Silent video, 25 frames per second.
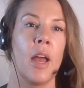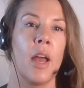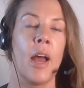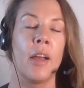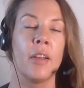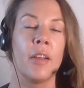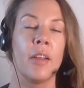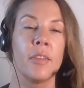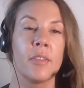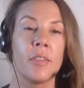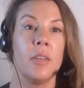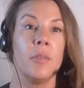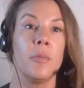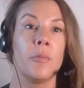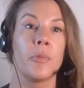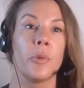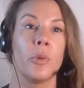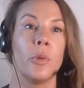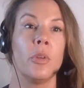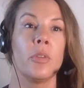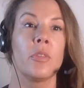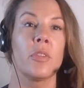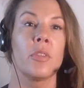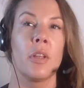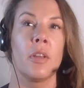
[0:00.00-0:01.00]
as an
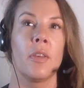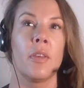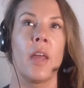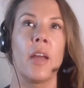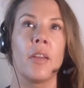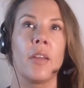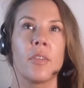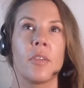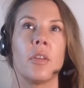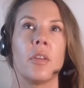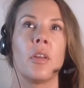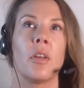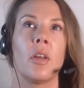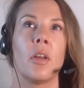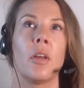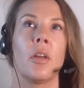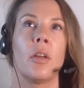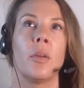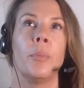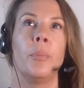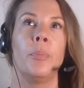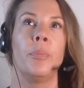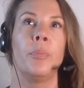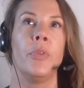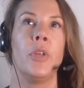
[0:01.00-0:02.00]
influencer that's
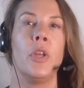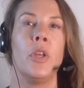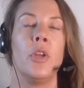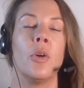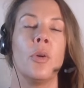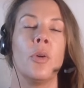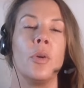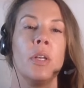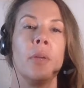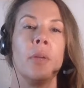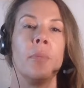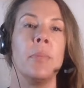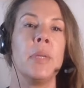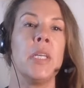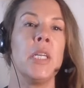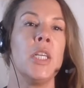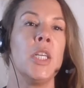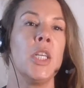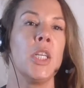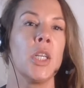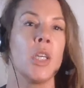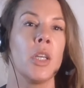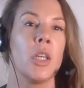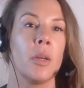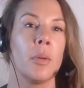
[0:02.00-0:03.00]
a you know an
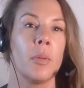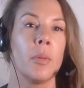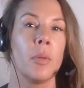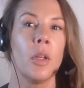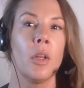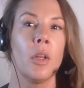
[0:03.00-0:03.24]
immediate